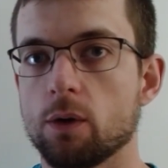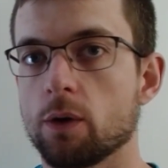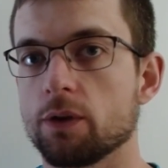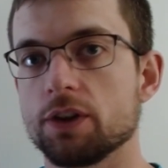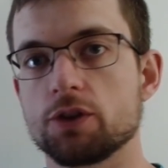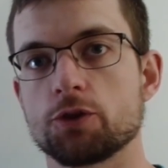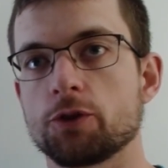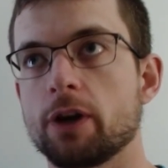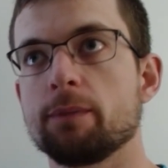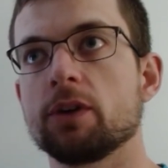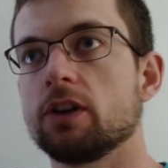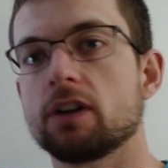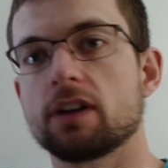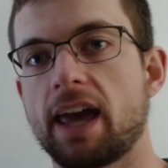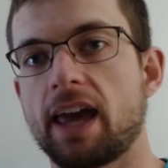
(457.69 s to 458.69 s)
or the
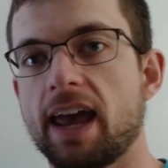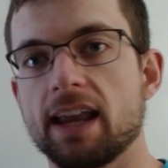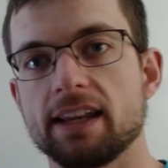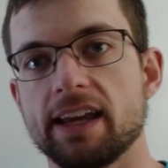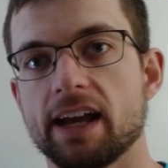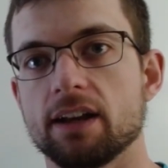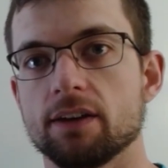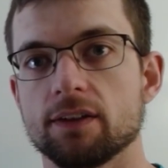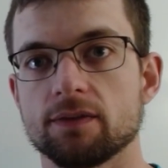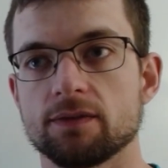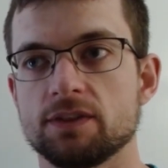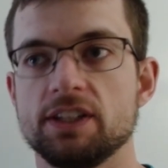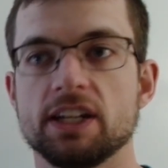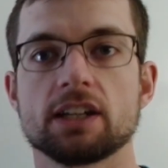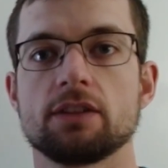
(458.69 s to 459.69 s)
trimmer can't get a
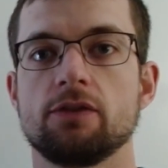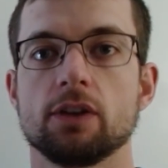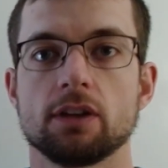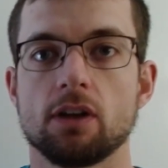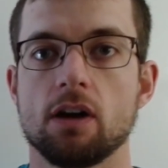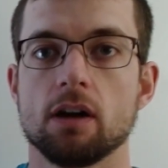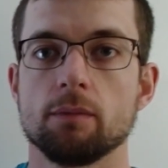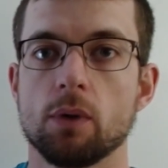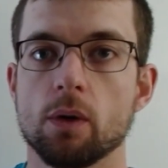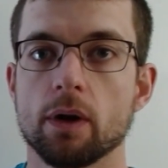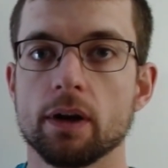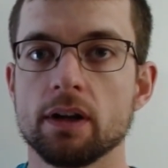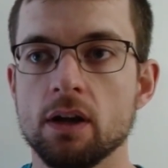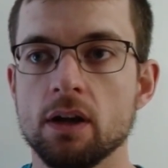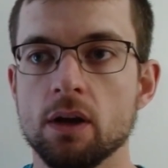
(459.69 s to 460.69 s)
6 foot long
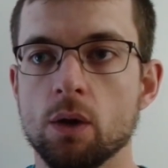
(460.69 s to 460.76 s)
board,